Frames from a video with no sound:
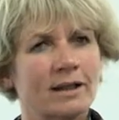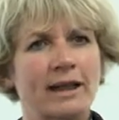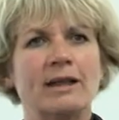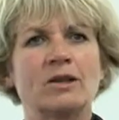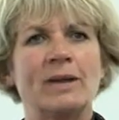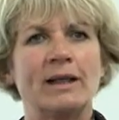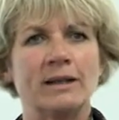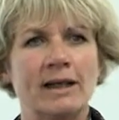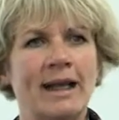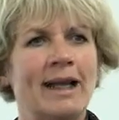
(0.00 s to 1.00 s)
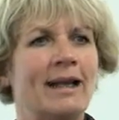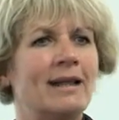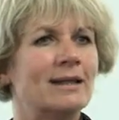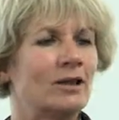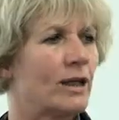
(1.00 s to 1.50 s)
things being
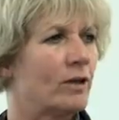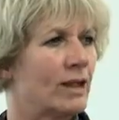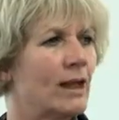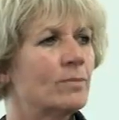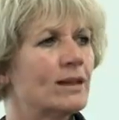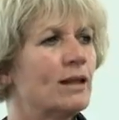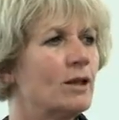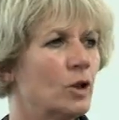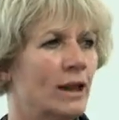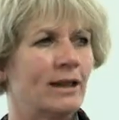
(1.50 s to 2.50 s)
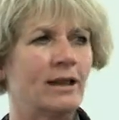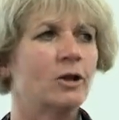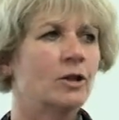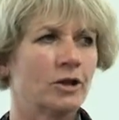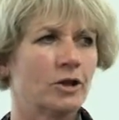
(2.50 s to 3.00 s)
delayed and you having absolutely no
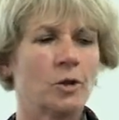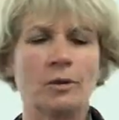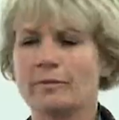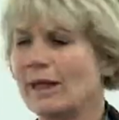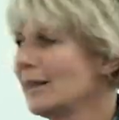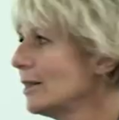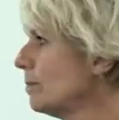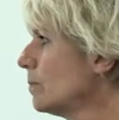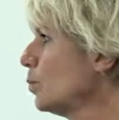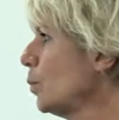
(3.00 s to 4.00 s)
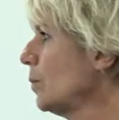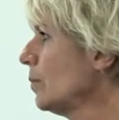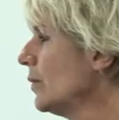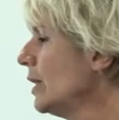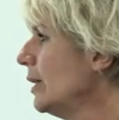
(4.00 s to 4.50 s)
control of that.
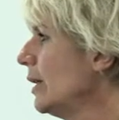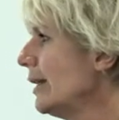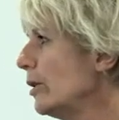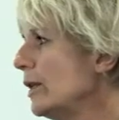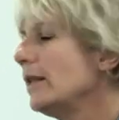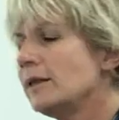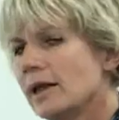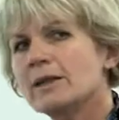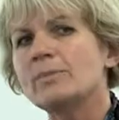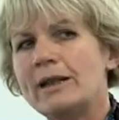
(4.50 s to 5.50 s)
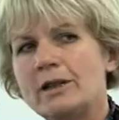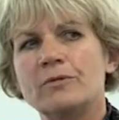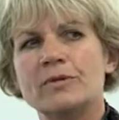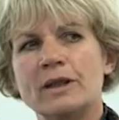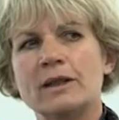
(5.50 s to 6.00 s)
And it does make you
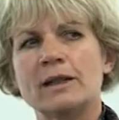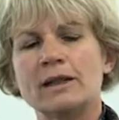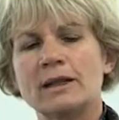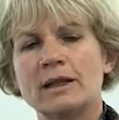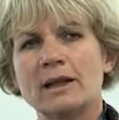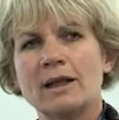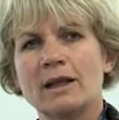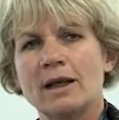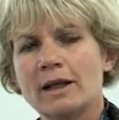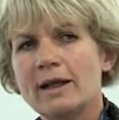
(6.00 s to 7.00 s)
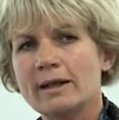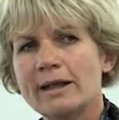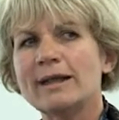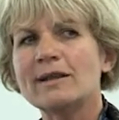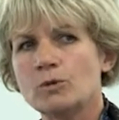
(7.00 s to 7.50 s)
feel that I
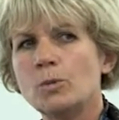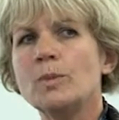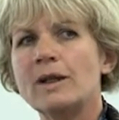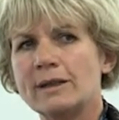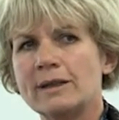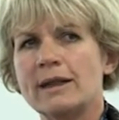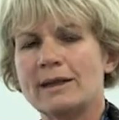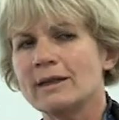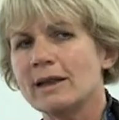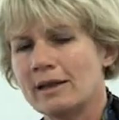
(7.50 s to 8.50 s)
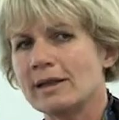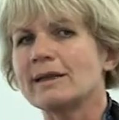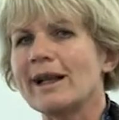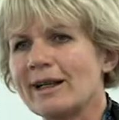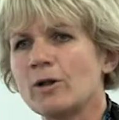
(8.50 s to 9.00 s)
think it is almost, it's certainly a
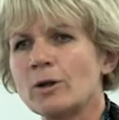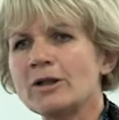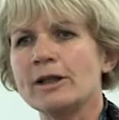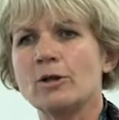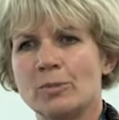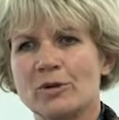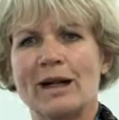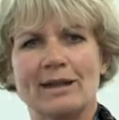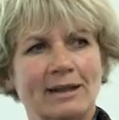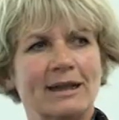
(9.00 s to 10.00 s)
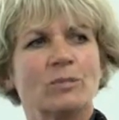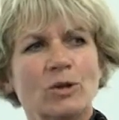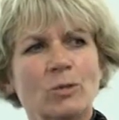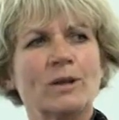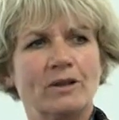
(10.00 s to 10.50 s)
psychological paralysis, but
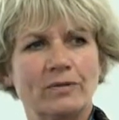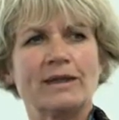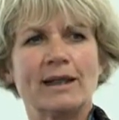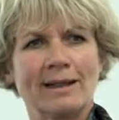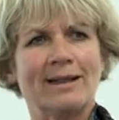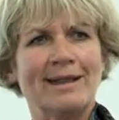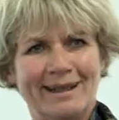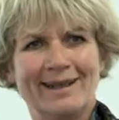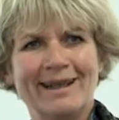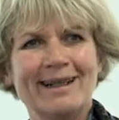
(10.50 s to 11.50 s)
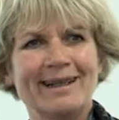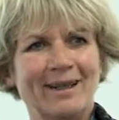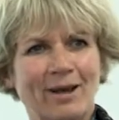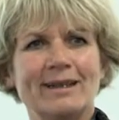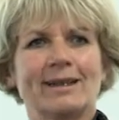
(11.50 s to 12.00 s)
almost physically, you
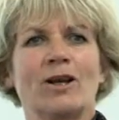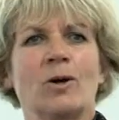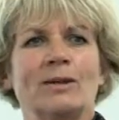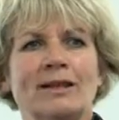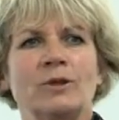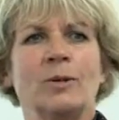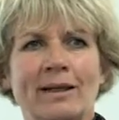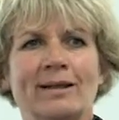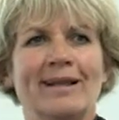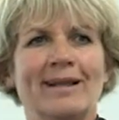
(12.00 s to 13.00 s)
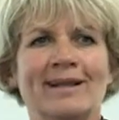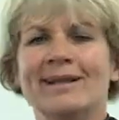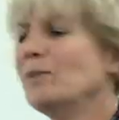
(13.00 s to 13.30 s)
know, I just can't do anything.